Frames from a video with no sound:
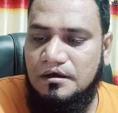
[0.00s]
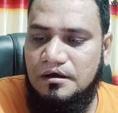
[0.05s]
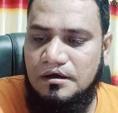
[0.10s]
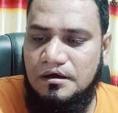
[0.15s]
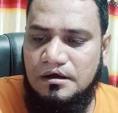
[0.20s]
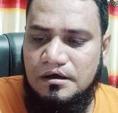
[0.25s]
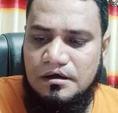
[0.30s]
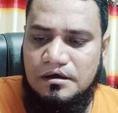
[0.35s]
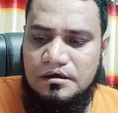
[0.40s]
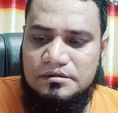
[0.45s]

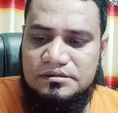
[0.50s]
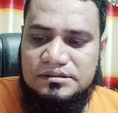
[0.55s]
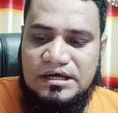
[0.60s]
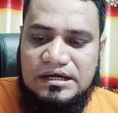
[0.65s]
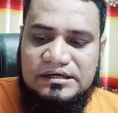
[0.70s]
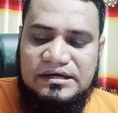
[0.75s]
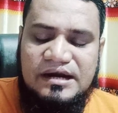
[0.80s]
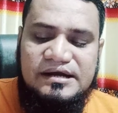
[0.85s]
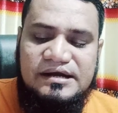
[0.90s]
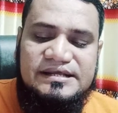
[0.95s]

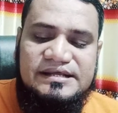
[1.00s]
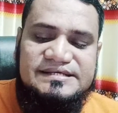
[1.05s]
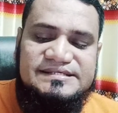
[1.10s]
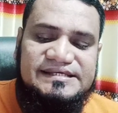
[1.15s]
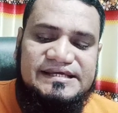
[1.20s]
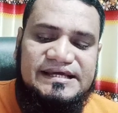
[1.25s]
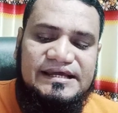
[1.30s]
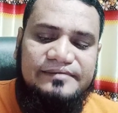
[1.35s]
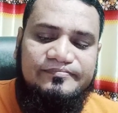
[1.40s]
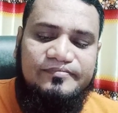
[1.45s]
Data entry
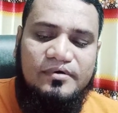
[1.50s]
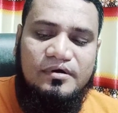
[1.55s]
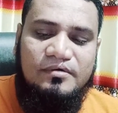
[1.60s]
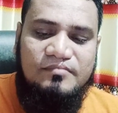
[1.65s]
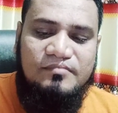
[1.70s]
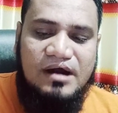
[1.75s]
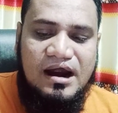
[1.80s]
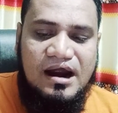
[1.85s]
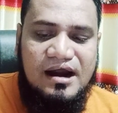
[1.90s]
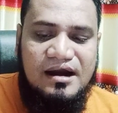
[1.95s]
skill
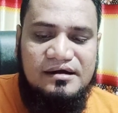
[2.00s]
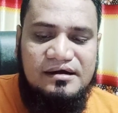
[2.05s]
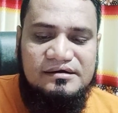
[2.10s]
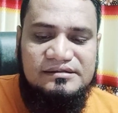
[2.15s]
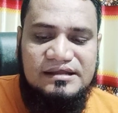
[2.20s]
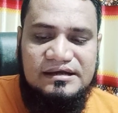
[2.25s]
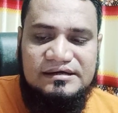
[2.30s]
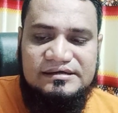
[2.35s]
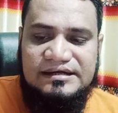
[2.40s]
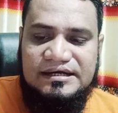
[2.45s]
from
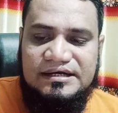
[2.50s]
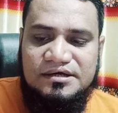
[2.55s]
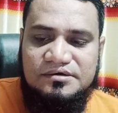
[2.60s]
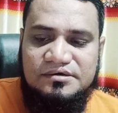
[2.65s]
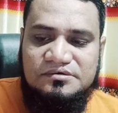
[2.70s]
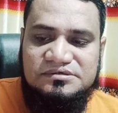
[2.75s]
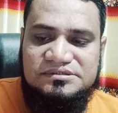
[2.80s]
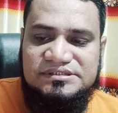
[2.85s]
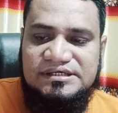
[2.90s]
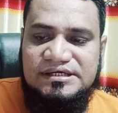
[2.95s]
earn the
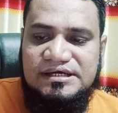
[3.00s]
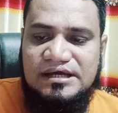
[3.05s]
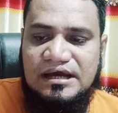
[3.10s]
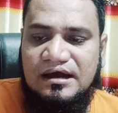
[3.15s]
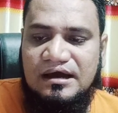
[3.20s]
technology.